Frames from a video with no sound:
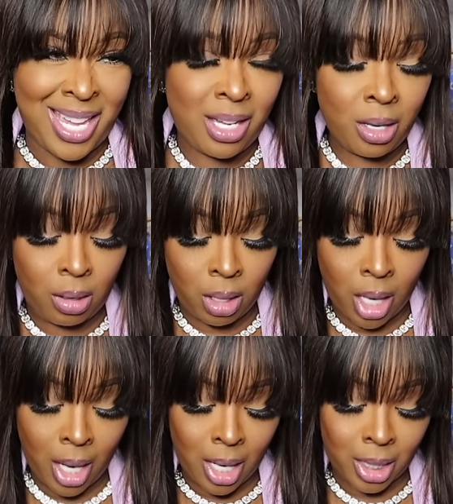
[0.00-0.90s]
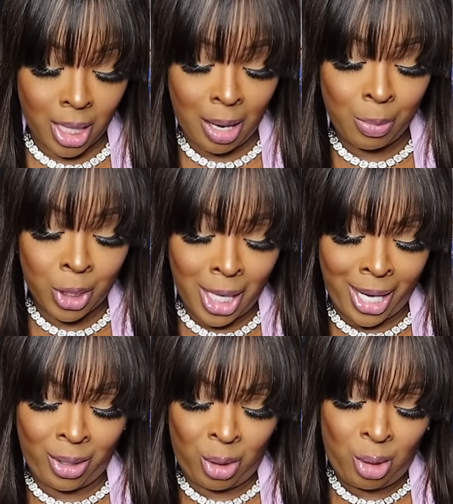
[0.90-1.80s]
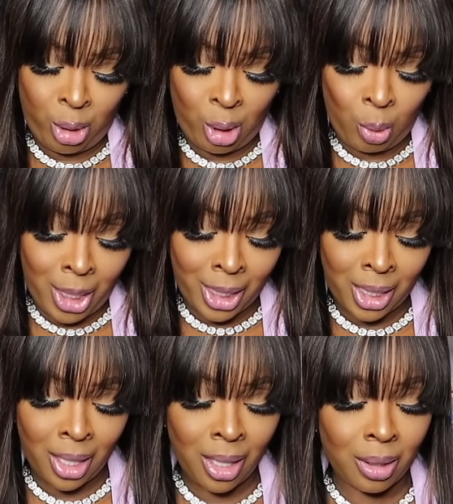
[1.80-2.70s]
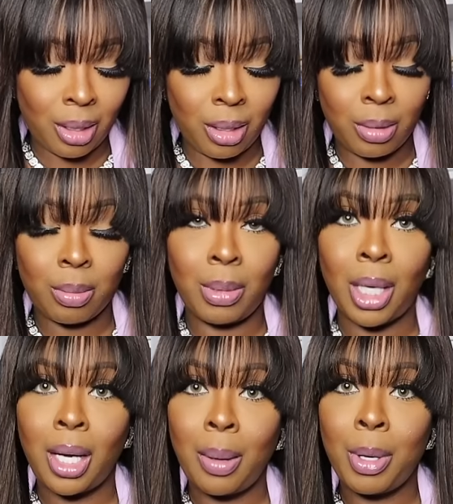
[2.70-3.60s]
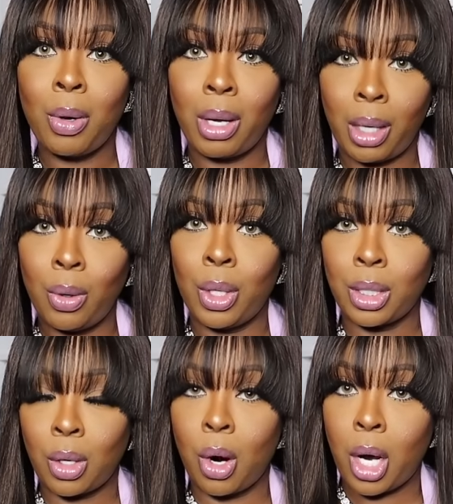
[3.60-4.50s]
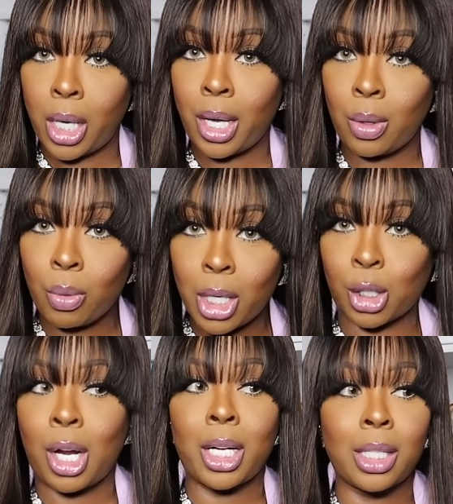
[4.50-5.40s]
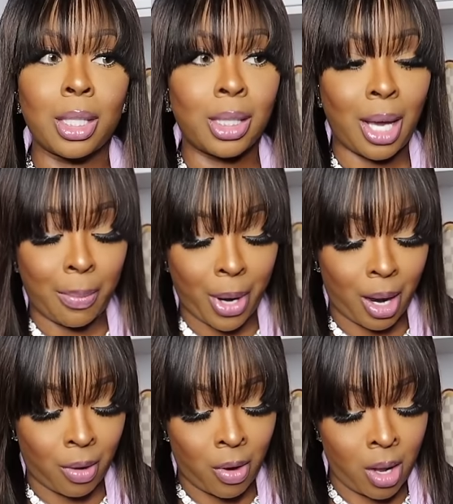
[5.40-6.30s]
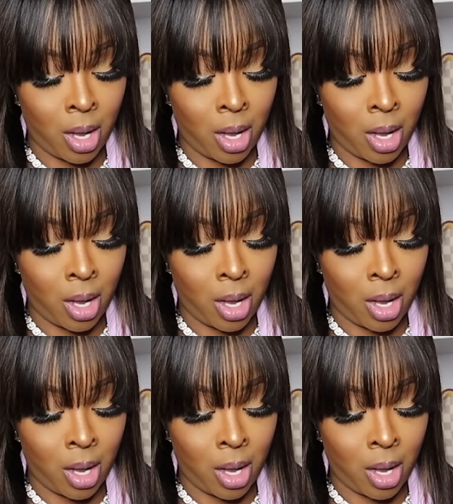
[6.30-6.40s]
Oh gosh, I was like, do you twist it? Man, I'm going, going to cardiac arrest trying to get the top off.